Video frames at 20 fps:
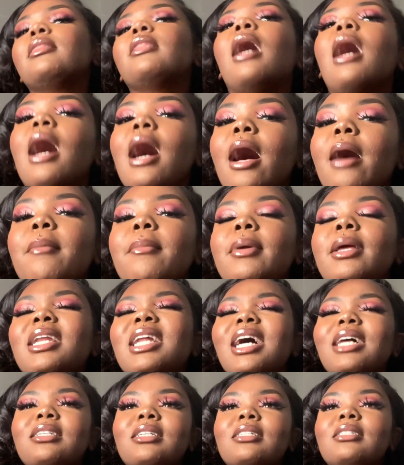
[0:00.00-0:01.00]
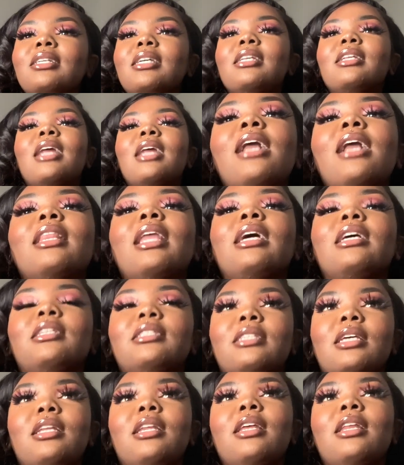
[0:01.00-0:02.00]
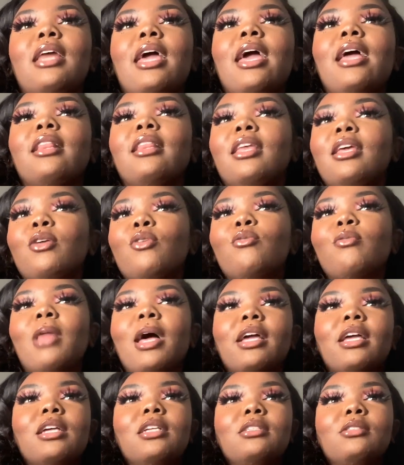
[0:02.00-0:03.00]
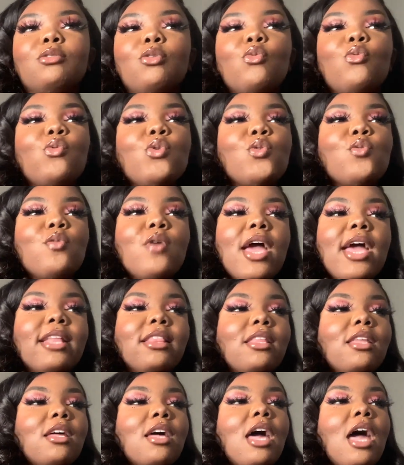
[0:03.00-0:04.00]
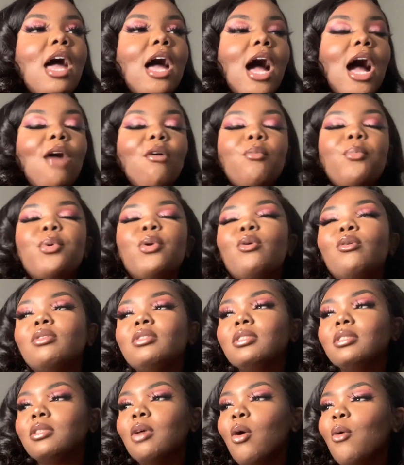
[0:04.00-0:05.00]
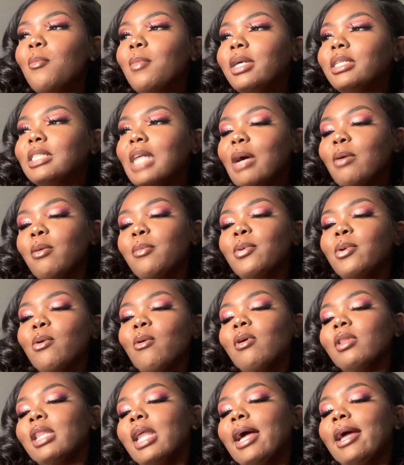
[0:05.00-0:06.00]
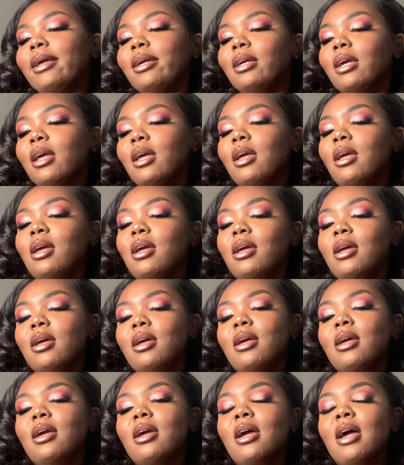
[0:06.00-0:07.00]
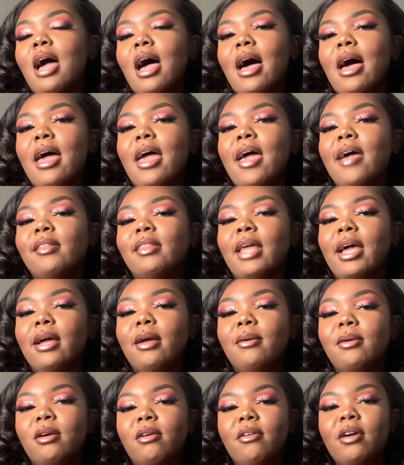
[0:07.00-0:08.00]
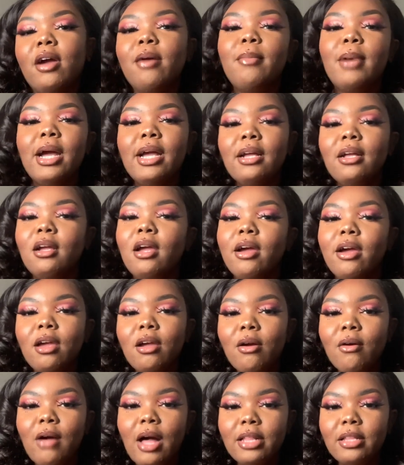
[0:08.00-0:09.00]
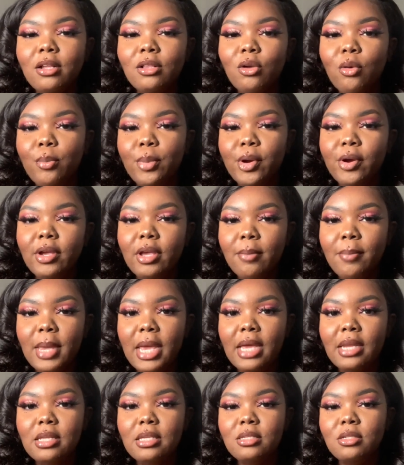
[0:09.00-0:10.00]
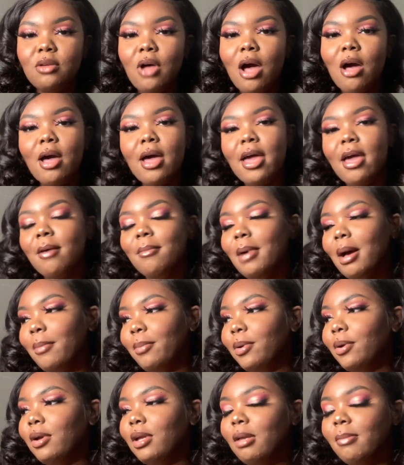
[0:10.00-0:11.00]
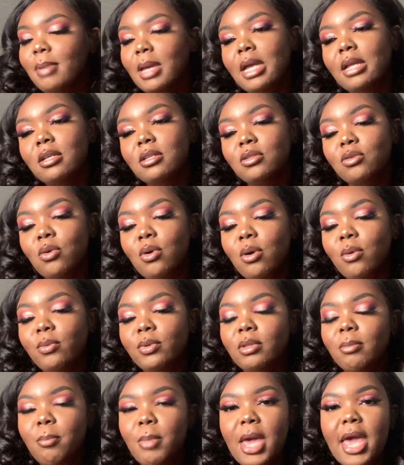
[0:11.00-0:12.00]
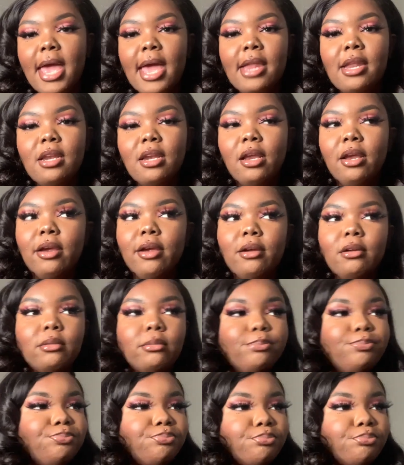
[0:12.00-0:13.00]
Stop. And I just did like sitting in that. Then you like in school, you had to, I would put on so much. I would put on like, I had like, every girl got their little period panties. So I had my period panties on with the pad in there.